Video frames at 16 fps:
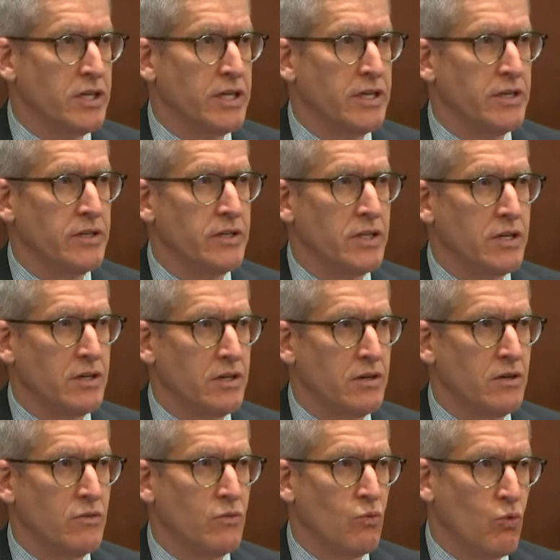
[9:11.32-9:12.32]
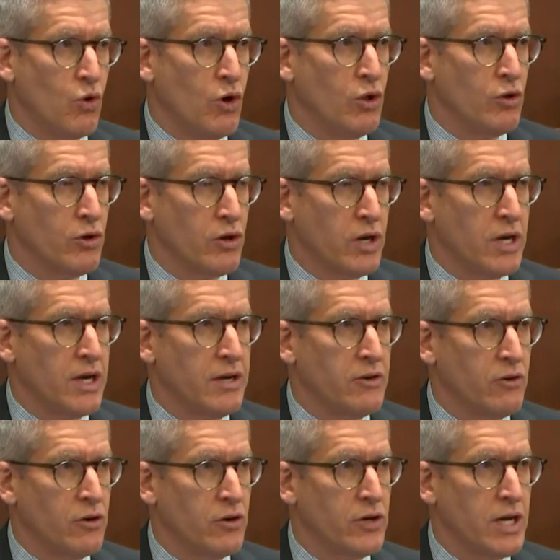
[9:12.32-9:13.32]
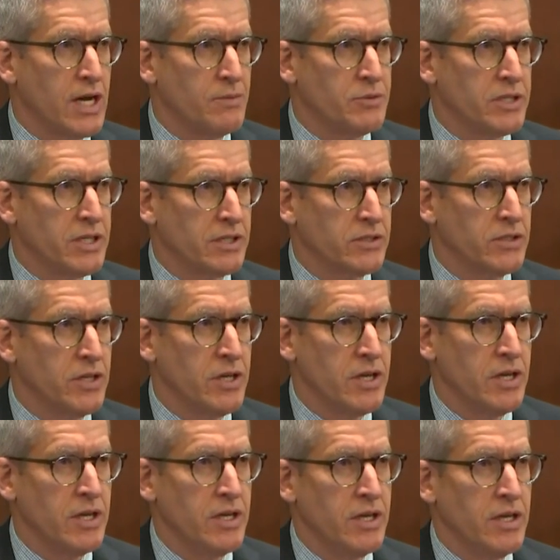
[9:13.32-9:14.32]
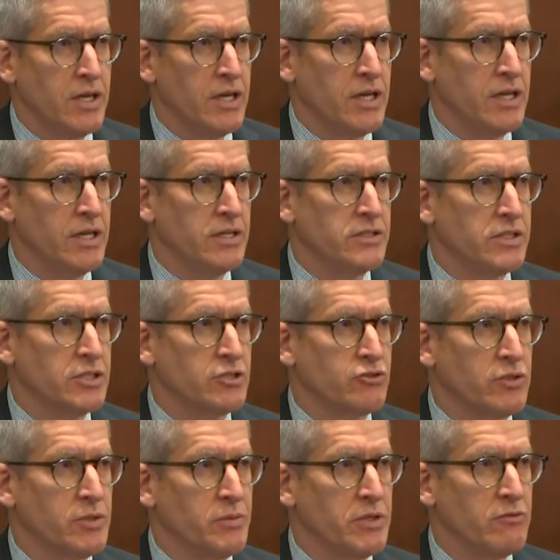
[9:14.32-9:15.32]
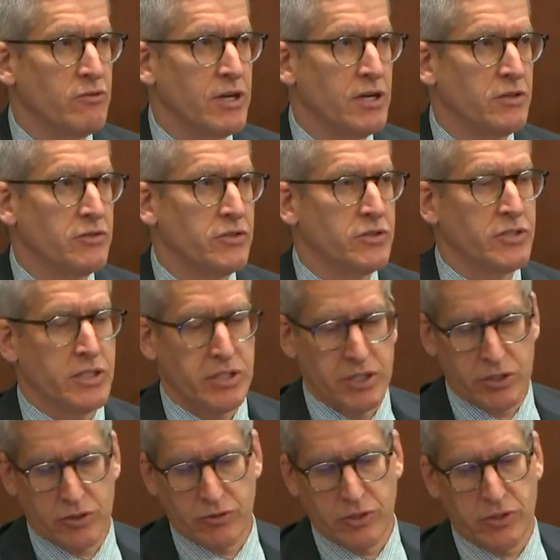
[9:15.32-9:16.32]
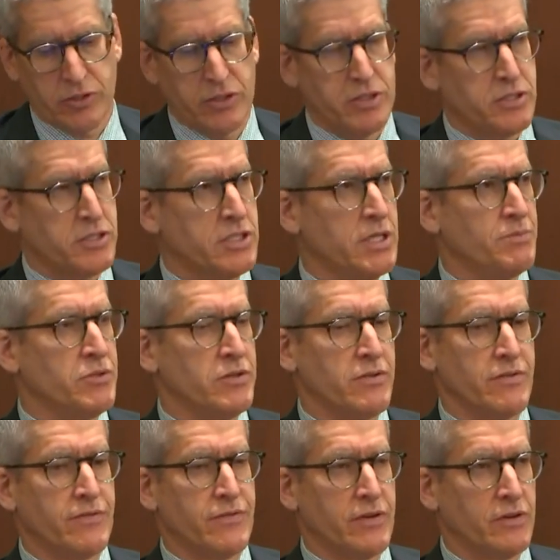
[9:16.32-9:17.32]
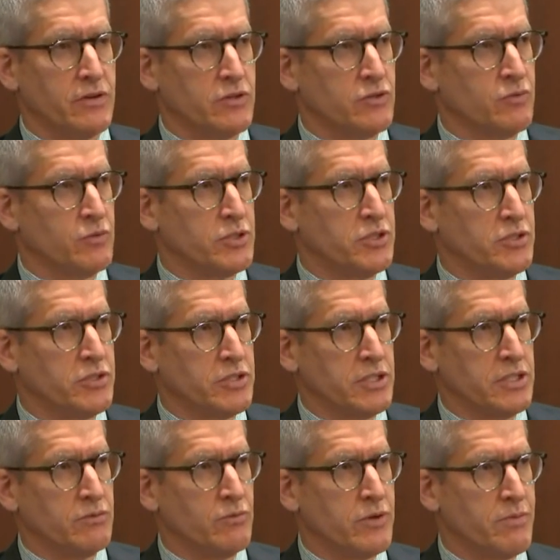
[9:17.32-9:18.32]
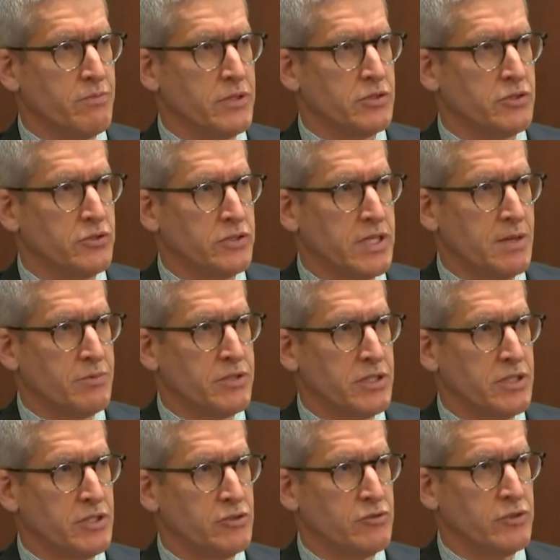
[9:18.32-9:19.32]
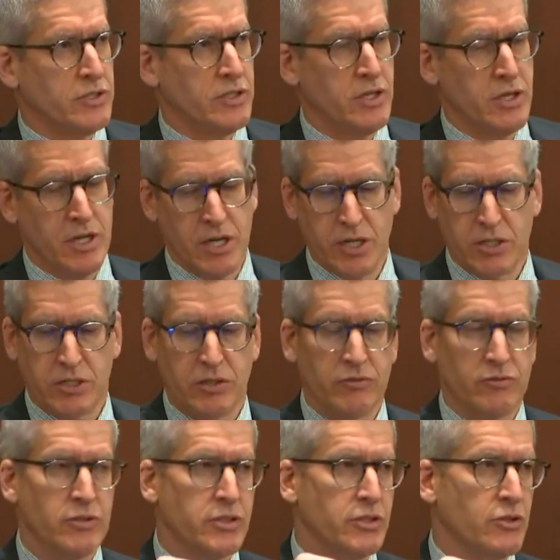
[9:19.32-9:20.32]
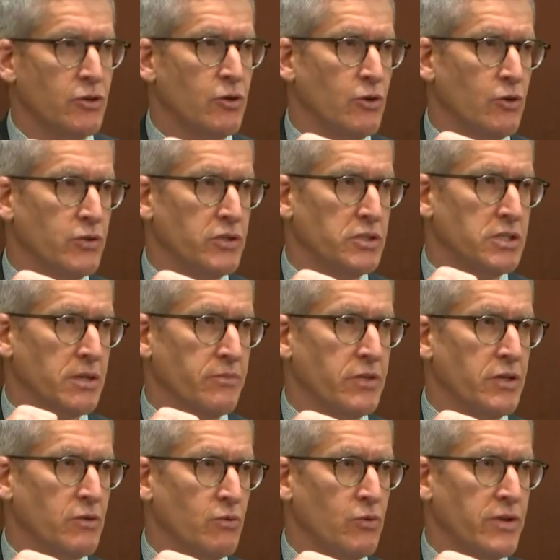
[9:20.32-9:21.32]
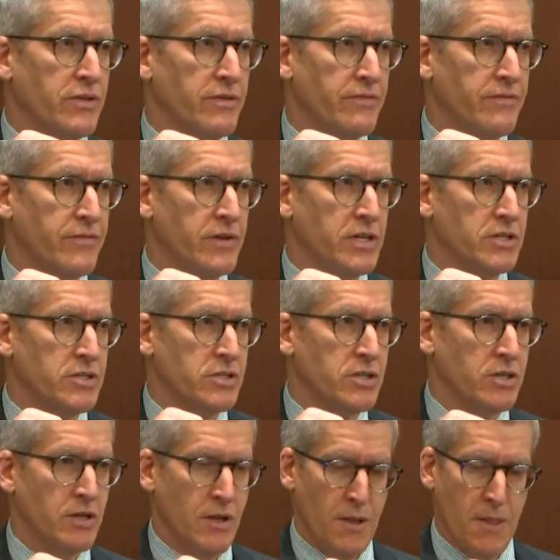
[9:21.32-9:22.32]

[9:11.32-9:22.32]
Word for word: a wall or a hard, hard object, it is extremely rare to see an injury to the tips of the fingers, which is seen with Mr. Depp's injury. Generally, you're holding something with a fist,